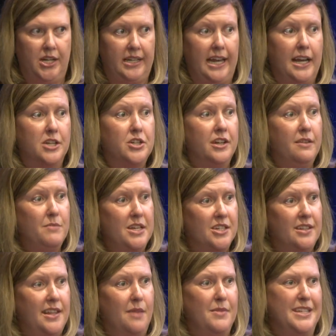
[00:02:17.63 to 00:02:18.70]
And I should have mentioned
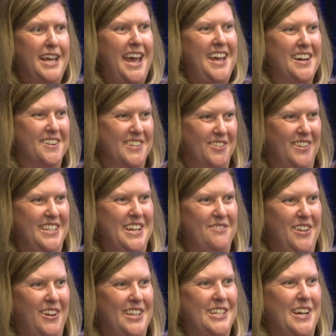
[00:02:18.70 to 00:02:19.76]
that Matteo is with
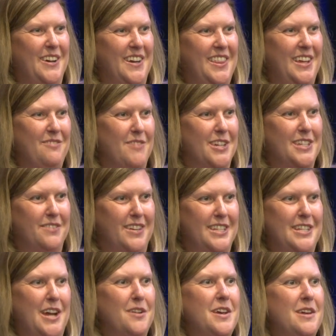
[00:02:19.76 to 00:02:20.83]
WHO. I think most of us
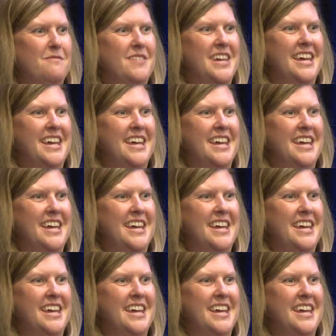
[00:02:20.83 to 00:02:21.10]
know him.